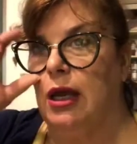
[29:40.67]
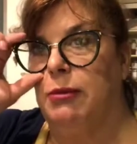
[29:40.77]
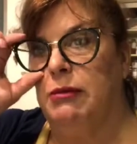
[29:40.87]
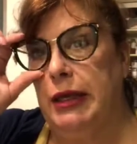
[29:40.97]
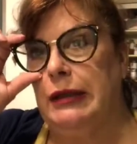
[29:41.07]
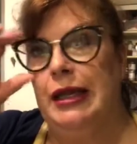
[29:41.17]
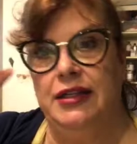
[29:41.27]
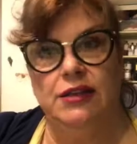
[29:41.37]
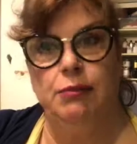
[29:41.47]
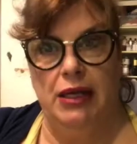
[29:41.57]
couple of my
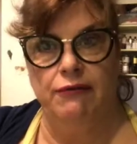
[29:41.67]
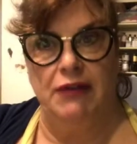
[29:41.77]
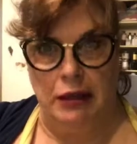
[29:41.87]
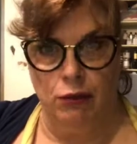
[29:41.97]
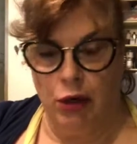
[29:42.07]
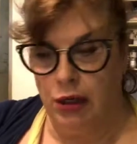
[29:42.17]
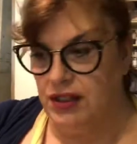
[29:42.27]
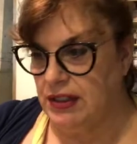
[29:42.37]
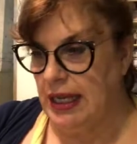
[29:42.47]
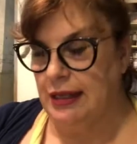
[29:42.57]
clients have been fellow artists,